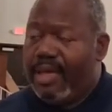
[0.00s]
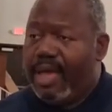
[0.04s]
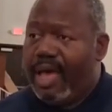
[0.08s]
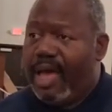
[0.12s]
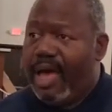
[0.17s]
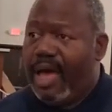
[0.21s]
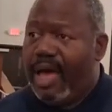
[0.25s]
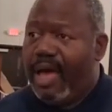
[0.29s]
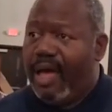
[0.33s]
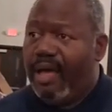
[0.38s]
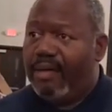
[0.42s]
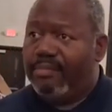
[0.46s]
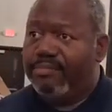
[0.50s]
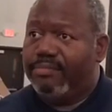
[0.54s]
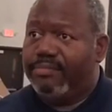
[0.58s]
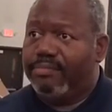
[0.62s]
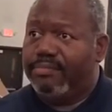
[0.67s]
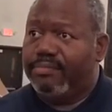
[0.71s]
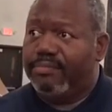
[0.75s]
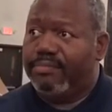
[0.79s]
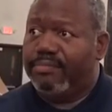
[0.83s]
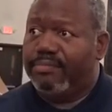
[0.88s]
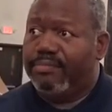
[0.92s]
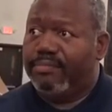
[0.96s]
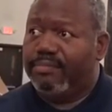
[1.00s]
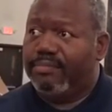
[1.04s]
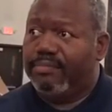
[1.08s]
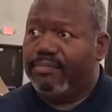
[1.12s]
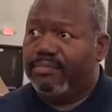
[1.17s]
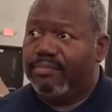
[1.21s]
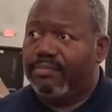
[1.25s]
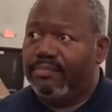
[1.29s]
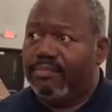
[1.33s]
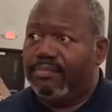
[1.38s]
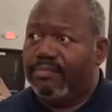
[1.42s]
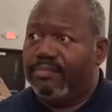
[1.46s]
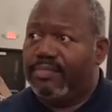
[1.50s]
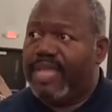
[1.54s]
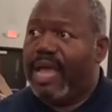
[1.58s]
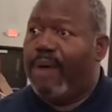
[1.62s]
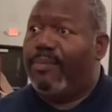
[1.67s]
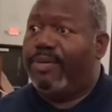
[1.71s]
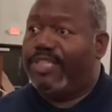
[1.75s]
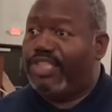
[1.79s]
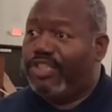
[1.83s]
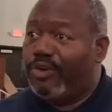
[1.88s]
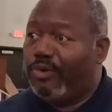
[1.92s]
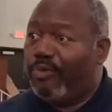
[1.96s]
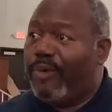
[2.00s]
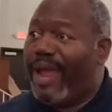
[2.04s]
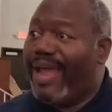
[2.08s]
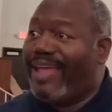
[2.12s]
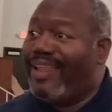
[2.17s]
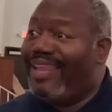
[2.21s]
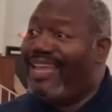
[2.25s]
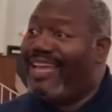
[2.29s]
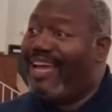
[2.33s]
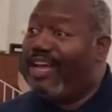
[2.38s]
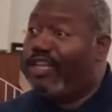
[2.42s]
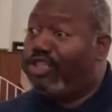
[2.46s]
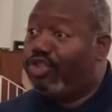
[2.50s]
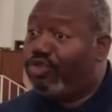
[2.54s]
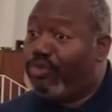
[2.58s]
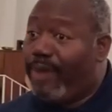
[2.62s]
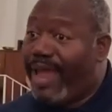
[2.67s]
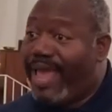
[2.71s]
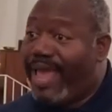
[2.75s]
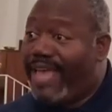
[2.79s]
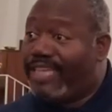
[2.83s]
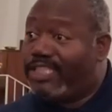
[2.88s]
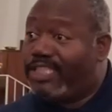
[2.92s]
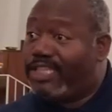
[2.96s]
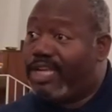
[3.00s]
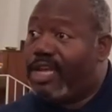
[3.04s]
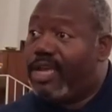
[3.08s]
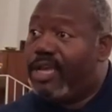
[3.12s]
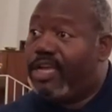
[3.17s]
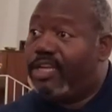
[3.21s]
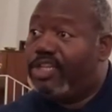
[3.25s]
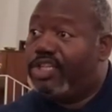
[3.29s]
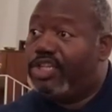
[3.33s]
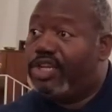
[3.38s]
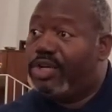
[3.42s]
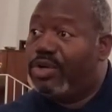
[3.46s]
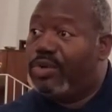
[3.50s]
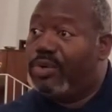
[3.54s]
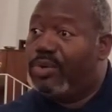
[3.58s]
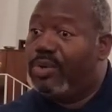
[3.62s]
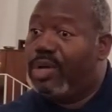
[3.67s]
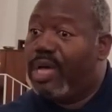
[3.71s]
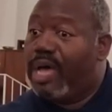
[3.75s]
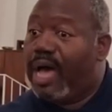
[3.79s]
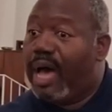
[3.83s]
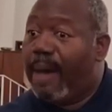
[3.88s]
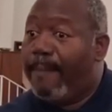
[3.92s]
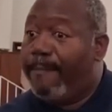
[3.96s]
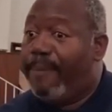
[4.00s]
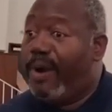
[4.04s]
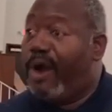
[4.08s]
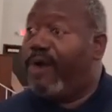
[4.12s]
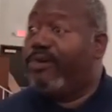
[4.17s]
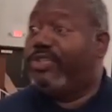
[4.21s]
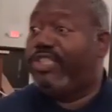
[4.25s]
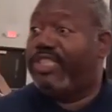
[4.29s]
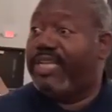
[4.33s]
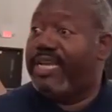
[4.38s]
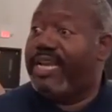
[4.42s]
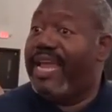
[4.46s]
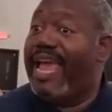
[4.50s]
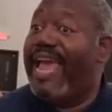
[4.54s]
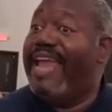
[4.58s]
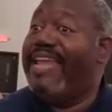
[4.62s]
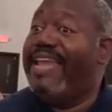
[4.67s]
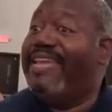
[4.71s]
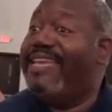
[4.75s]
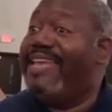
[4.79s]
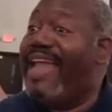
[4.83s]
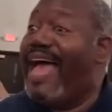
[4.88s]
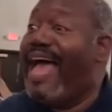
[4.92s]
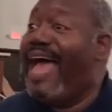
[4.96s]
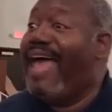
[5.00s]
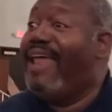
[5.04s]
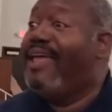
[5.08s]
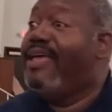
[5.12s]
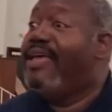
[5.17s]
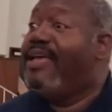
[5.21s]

that was directly addressed to a person and not